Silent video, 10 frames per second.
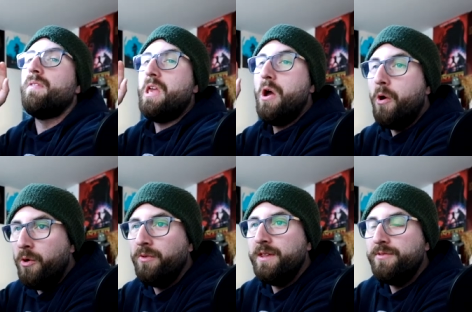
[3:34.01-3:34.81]
The
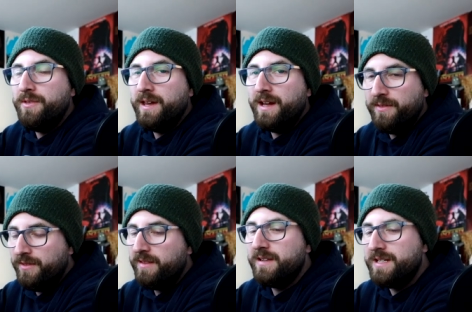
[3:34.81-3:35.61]
only thing I
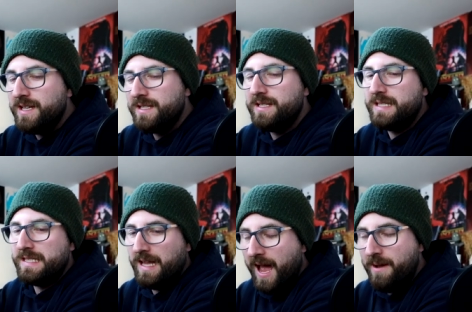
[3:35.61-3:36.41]
think that doesn't
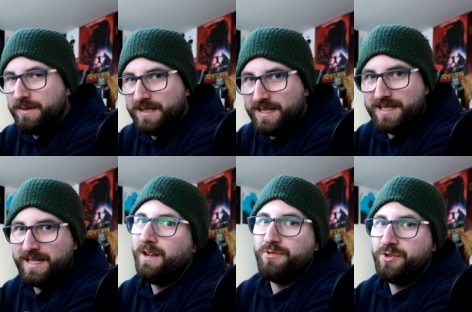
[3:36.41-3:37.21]
slap is the
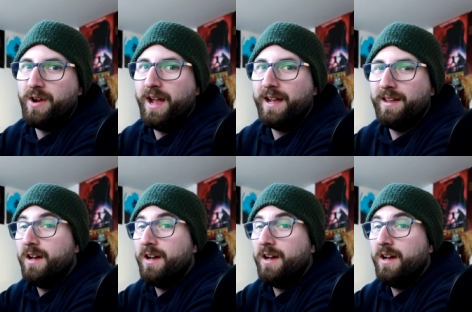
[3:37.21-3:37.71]
soundtrack.